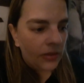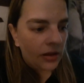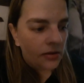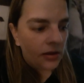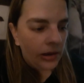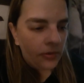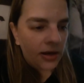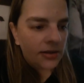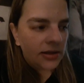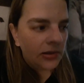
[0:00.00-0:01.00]
I want
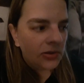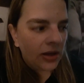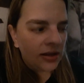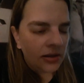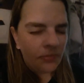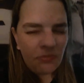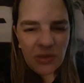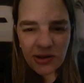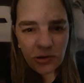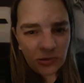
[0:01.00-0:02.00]
to say it was like in the
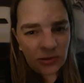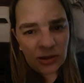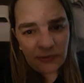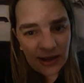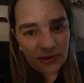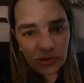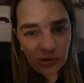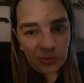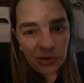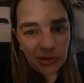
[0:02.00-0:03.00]
middle of October.